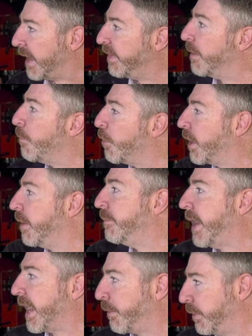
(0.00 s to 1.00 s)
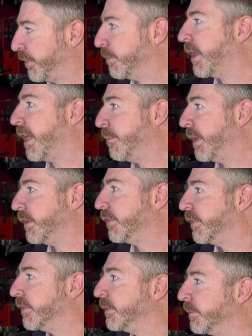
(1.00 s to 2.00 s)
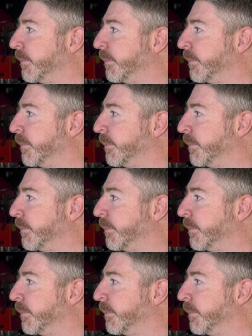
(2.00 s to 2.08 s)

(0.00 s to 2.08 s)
And then we'll come back with some comments.